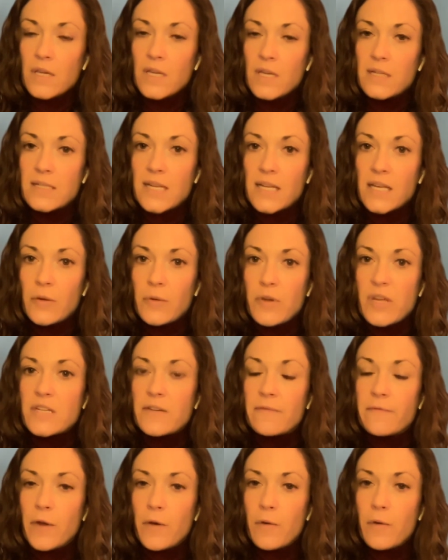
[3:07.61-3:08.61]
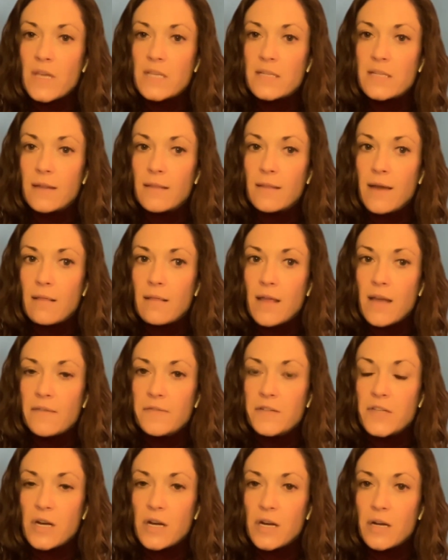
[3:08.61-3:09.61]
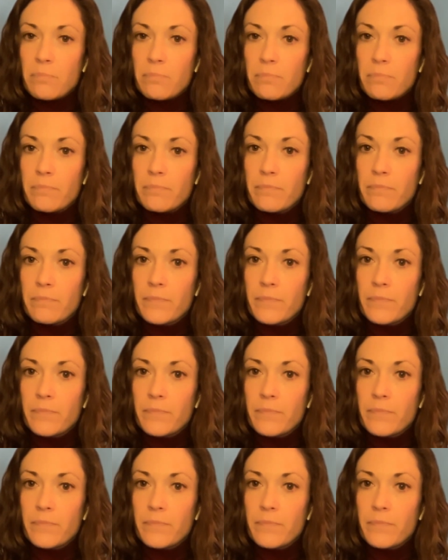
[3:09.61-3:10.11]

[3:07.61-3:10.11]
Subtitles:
continuing to focus on that left arm.